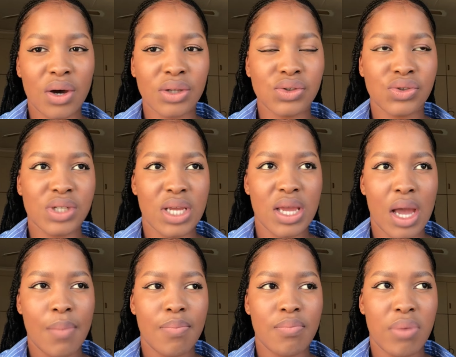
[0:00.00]
on today
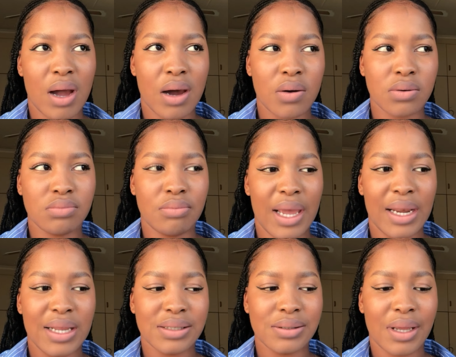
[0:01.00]
about my
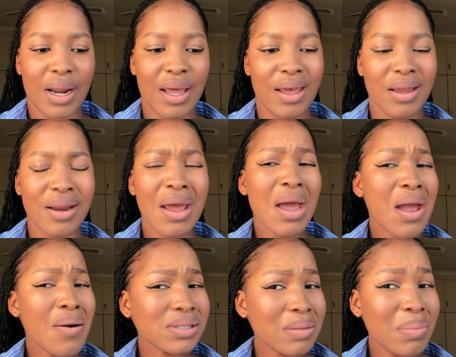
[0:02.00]
lesson that i had
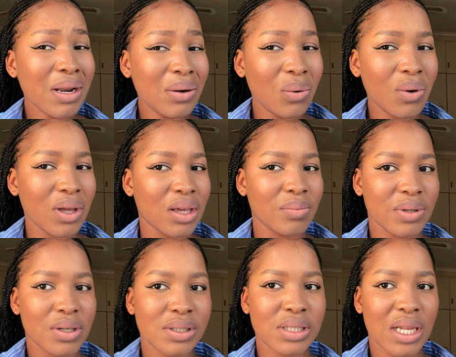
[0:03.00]
it was a bit annoying
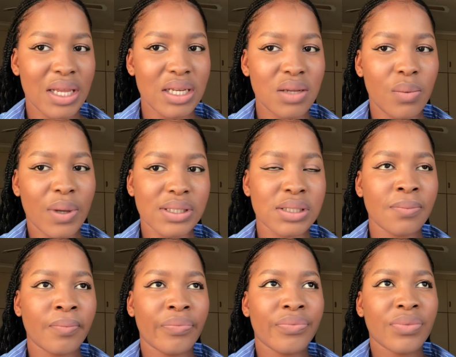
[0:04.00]
because the lady was
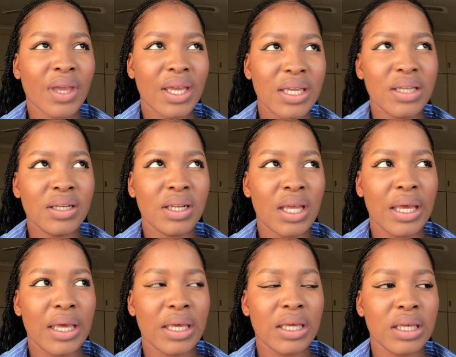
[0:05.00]
in
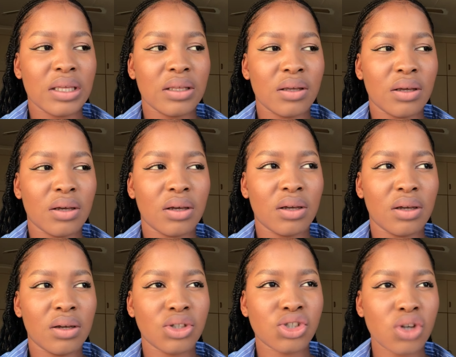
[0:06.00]
a
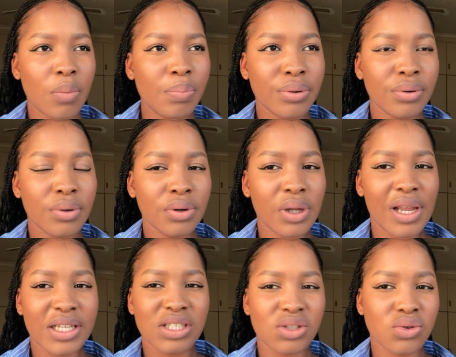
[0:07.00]
shop
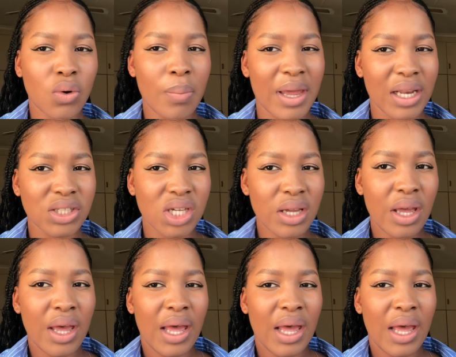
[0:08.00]
like she's a store manager